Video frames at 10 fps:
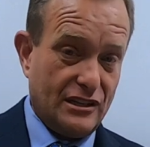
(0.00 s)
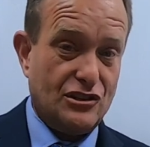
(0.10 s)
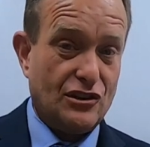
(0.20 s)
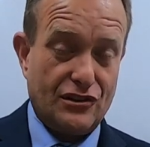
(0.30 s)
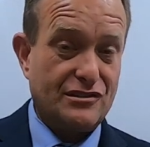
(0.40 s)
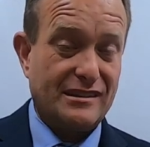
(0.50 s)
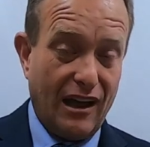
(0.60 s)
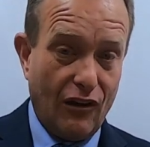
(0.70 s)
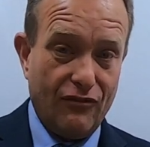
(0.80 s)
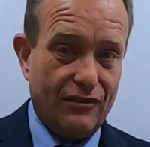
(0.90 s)
it's
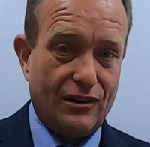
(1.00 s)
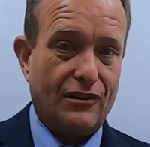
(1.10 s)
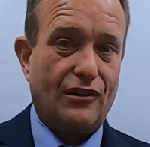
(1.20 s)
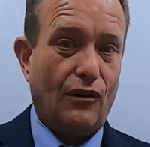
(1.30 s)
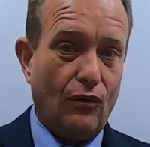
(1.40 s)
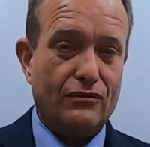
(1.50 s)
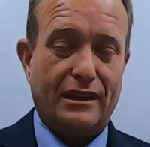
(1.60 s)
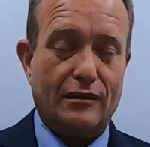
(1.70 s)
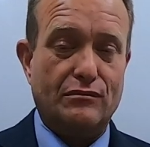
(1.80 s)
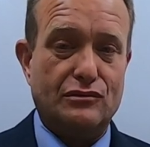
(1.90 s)
yourself, you're your
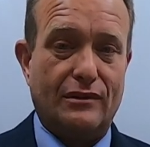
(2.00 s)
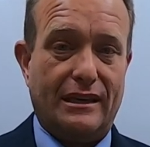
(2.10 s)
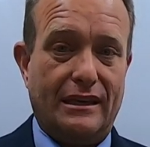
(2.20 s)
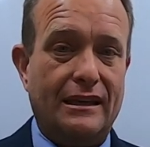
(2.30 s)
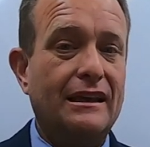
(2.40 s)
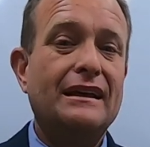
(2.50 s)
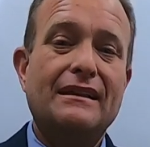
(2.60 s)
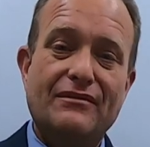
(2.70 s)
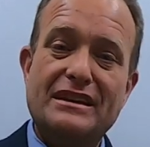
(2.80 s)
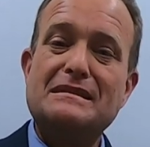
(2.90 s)
only employee,
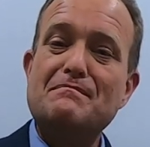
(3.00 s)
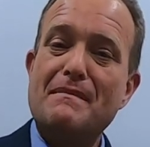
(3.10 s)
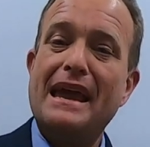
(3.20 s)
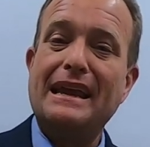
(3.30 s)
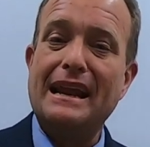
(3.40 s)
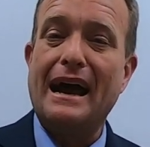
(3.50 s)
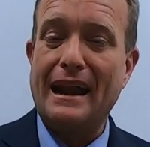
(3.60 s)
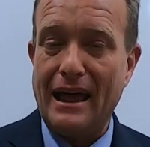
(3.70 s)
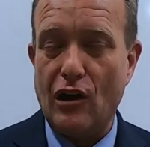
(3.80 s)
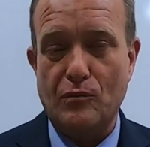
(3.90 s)
this may
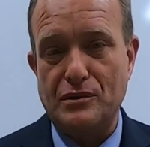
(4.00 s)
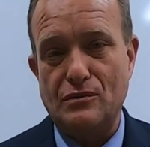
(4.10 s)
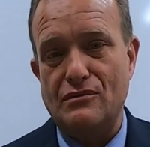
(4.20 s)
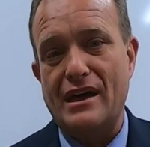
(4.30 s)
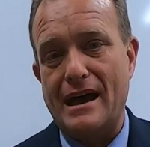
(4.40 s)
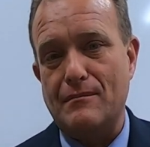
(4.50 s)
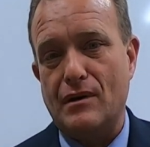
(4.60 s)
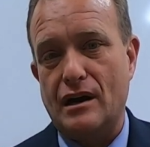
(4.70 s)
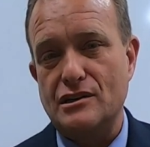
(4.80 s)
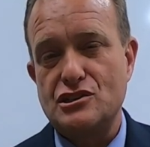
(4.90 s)
not help you that
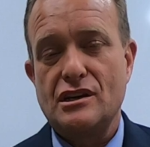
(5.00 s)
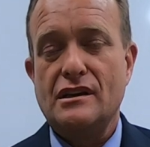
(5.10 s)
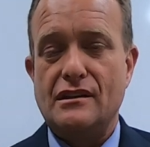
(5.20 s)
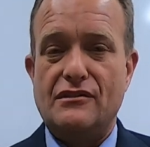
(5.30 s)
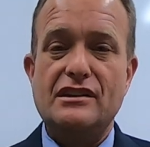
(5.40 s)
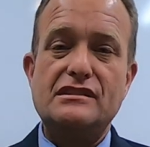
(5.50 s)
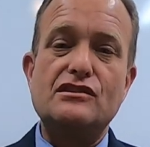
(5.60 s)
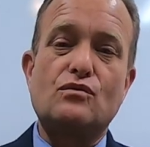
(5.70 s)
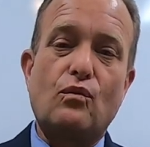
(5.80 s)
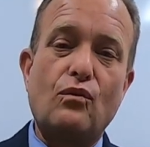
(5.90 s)
much. This
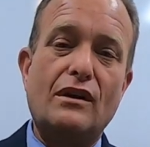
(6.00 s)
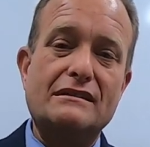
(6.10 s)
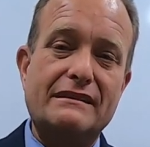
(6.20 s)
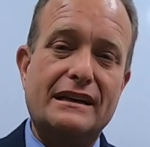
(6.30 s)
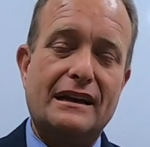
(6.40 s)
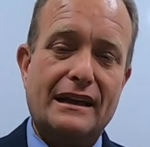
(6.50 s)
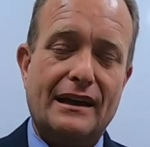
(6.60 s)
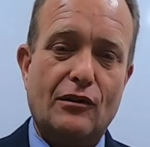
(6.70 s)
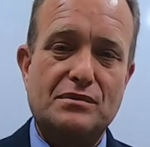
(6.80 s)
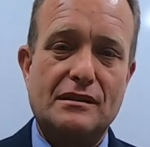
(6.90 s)
is really going to
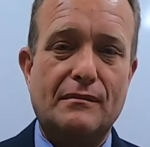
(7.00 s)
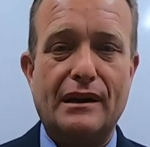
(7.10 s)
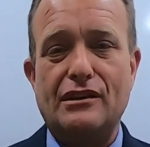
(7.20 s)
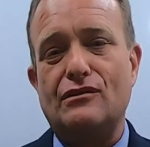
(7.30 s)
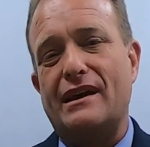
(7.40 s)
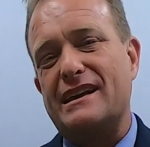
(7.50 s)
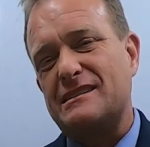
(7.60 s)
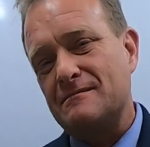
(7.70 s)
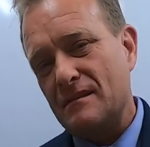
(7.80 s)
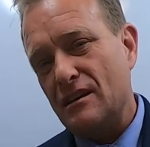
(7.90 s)
help somebody who
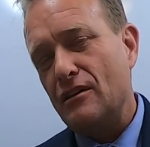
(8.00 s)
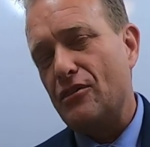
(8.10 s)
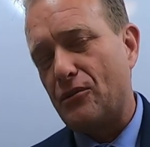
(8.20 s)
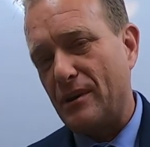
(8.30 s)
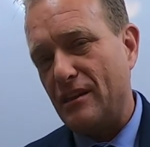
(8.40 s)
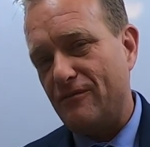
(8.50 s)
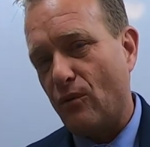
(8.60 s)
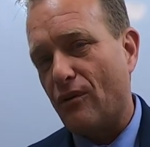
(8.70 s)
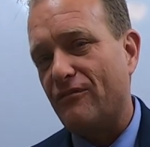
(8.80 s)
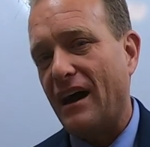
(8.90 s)
has 3,
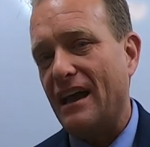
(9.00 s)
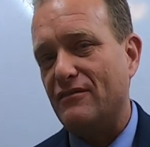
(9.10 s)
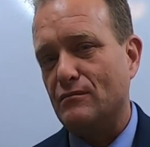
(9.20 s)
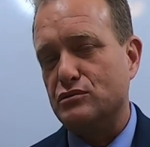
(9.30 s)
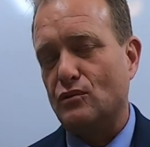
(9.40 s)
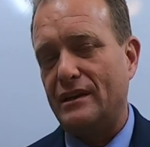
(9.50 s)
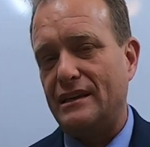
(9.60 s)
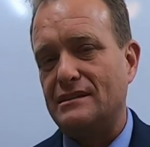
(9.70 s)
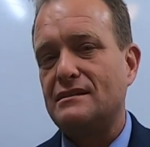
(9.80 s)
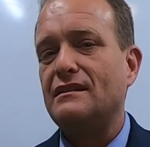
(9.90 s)
4, 5
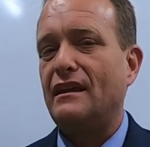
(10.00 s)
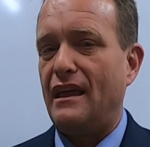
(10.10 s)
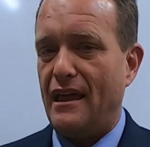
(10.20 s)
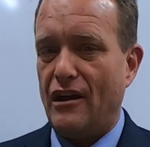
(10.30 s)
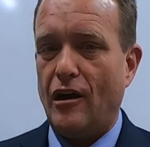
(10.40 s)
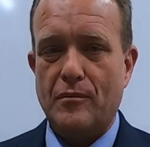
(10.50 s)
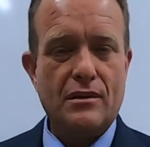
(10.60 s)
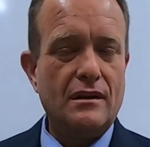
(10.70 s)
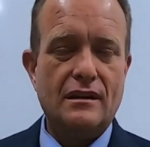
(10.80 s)
employees and up.